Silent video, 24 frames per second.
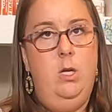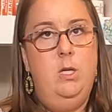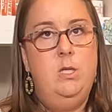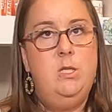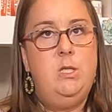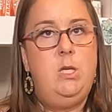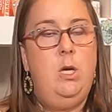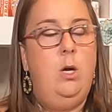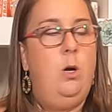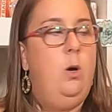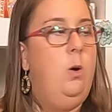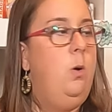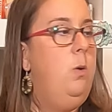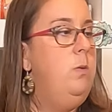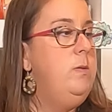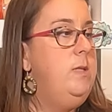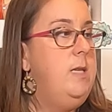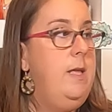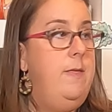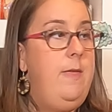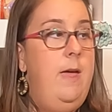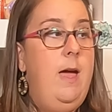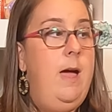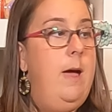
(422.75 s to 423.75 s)
So
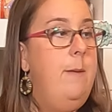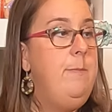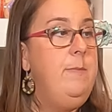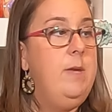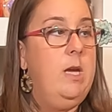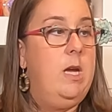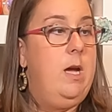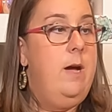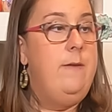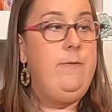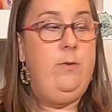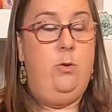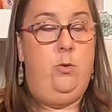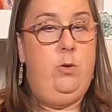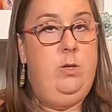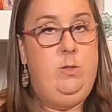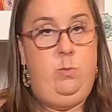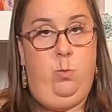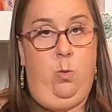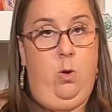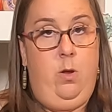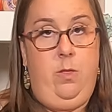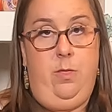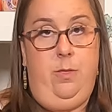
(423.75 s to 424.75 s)
to them, the cover
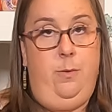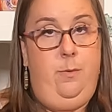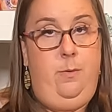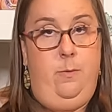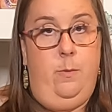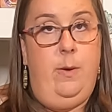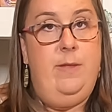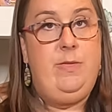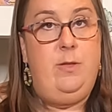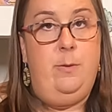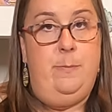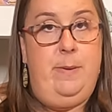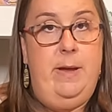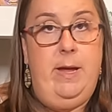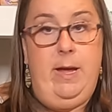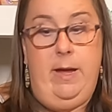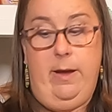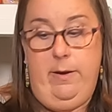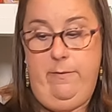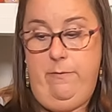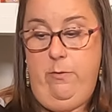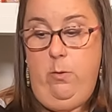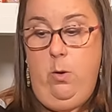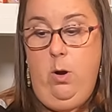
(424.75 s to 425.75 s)
is worth what they're
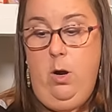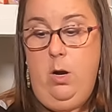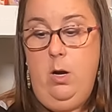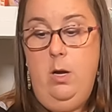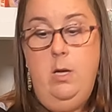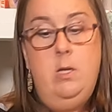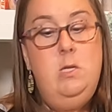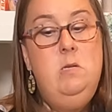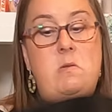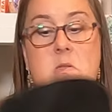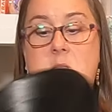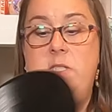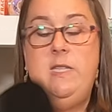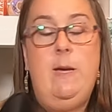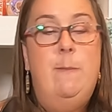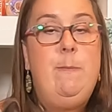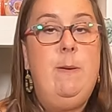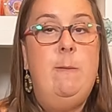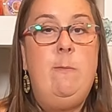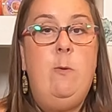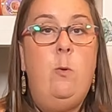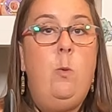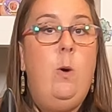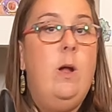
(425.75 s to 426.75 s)
paying for. Some
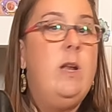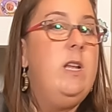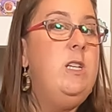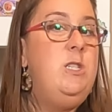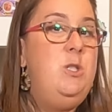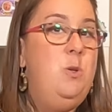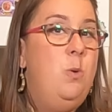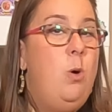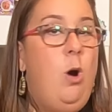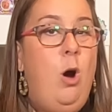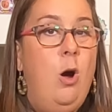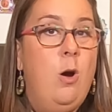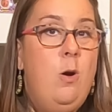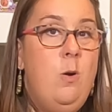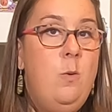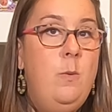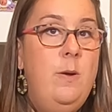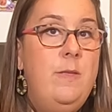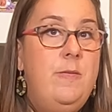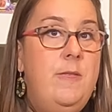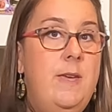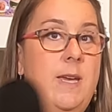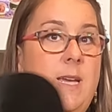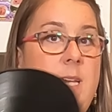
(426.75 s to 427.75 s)
people want to do art
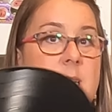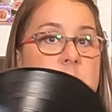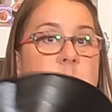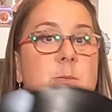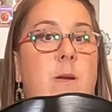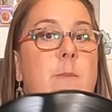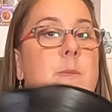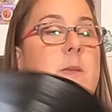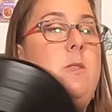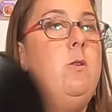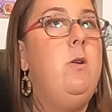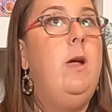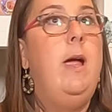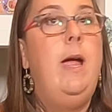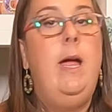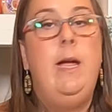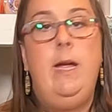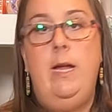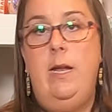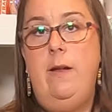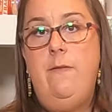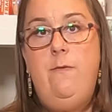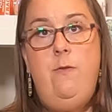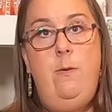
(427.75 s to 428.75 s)
with these. Maybe they're
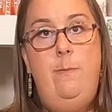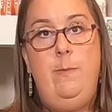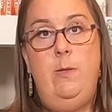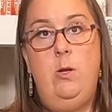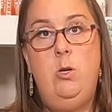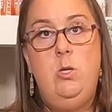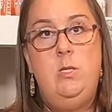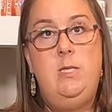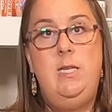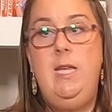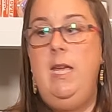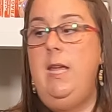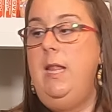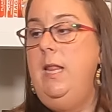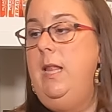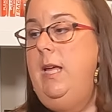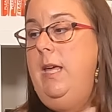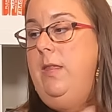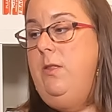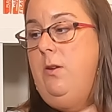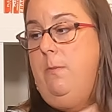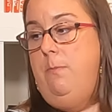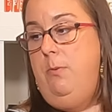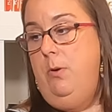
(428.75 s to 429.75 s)
hanging it from their
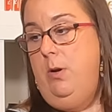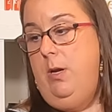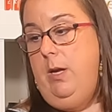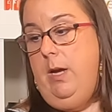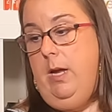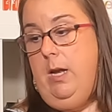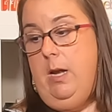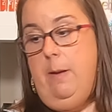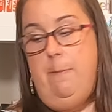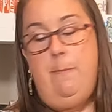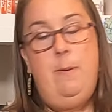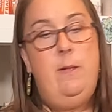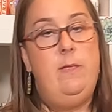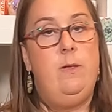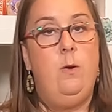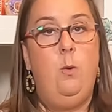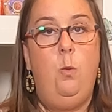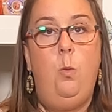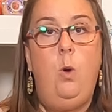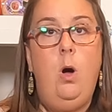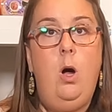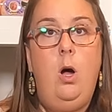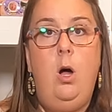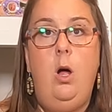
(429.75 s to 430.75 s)
ceiling. They're putting it up on
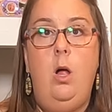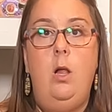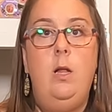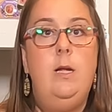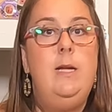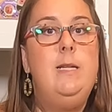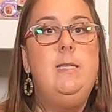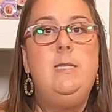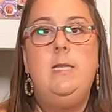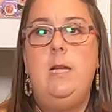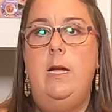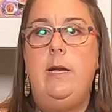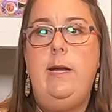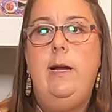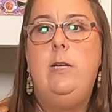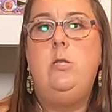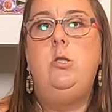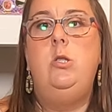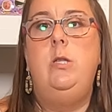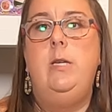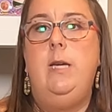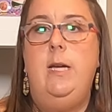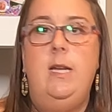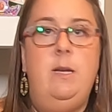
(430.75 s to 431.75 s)
their wall. It's not
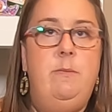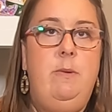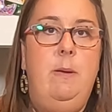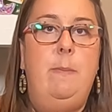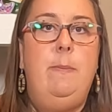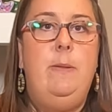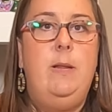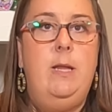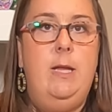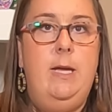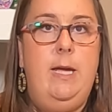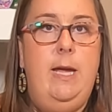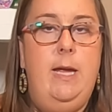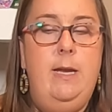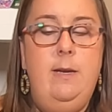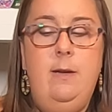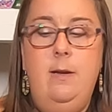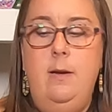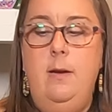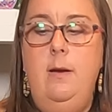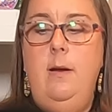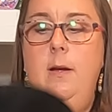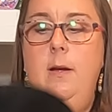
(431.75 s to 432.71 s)
actually going to be played.